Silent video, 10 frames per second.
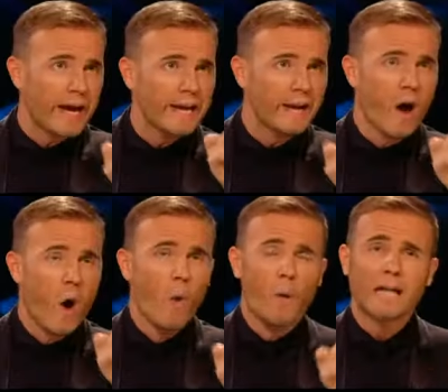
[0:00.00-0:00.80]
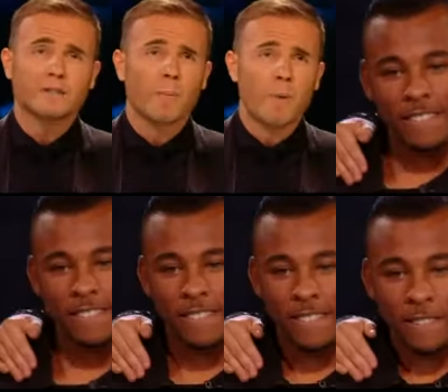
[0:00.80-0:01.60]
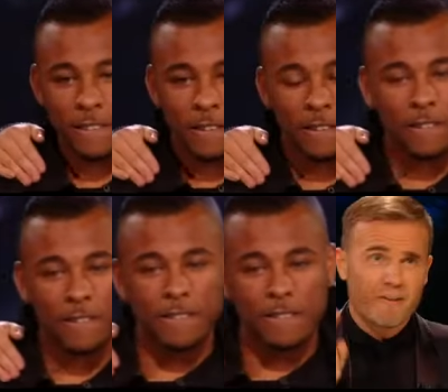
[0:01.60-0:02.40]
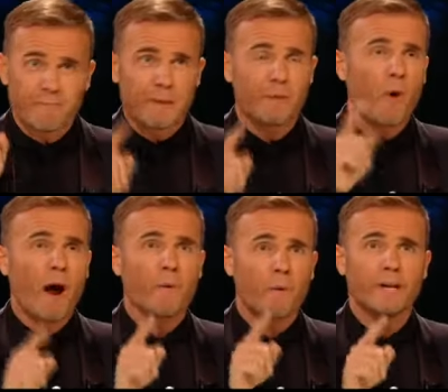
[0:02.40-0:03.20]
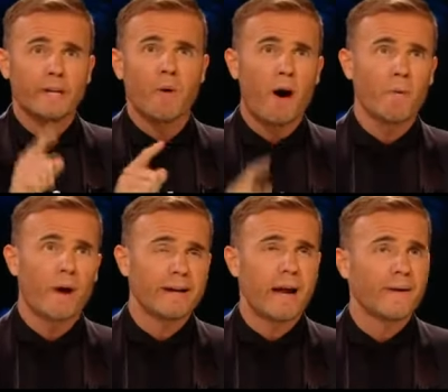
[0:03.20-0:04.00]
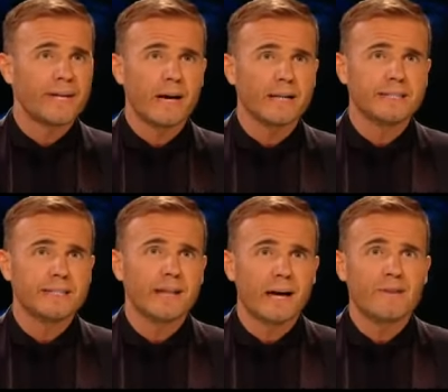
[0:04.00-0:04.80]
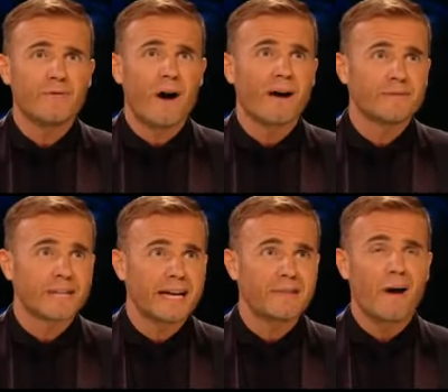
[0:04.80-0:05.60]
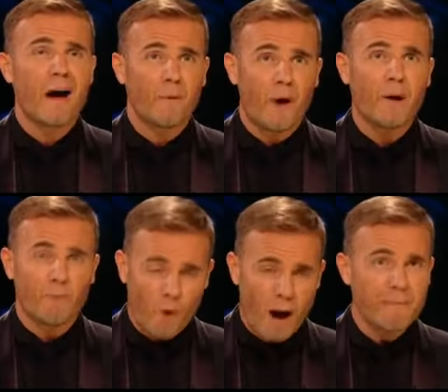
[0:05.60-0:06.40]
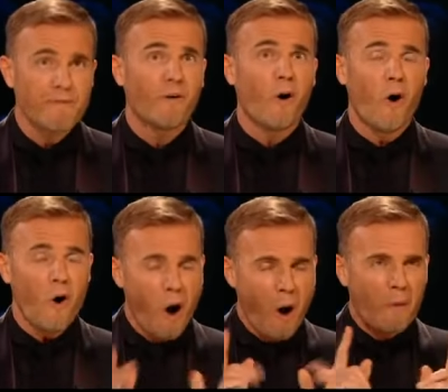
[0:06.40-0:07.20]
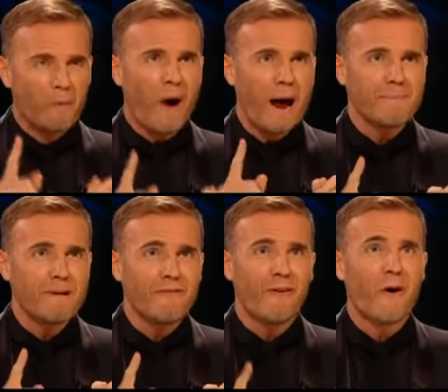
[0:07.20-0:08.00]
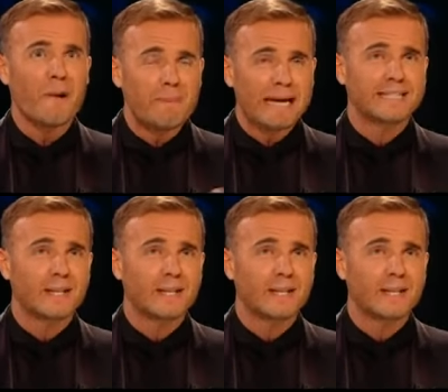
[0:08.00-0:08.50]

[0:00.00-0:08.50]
in. Well done, boys. You know what? The truth is, I've been right where you are right now in 1995. Take That, right? Right before right before a big